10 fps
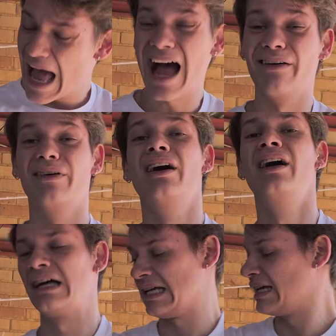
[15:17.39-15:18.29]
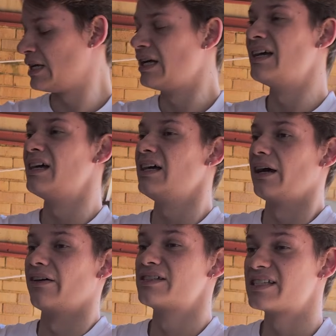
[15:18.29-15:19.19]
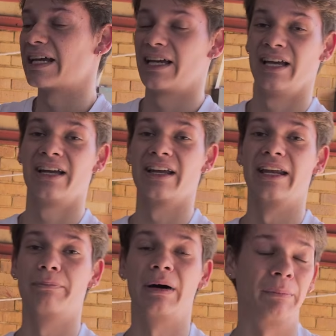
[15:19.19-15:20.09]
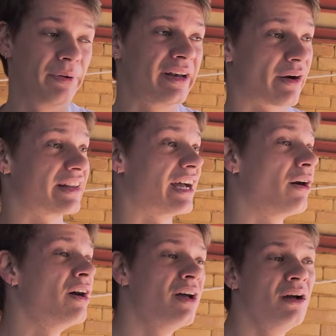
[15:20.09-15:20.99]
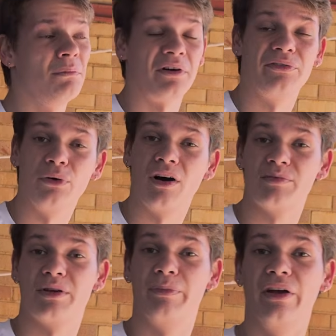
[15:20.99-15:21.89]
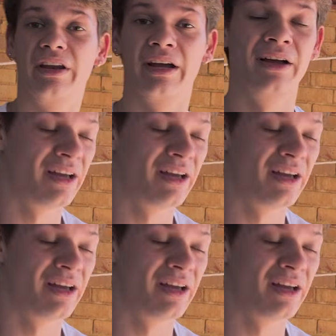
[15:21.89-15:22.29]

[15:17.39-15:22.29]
I have a sickening pump right now. Forearms are burning.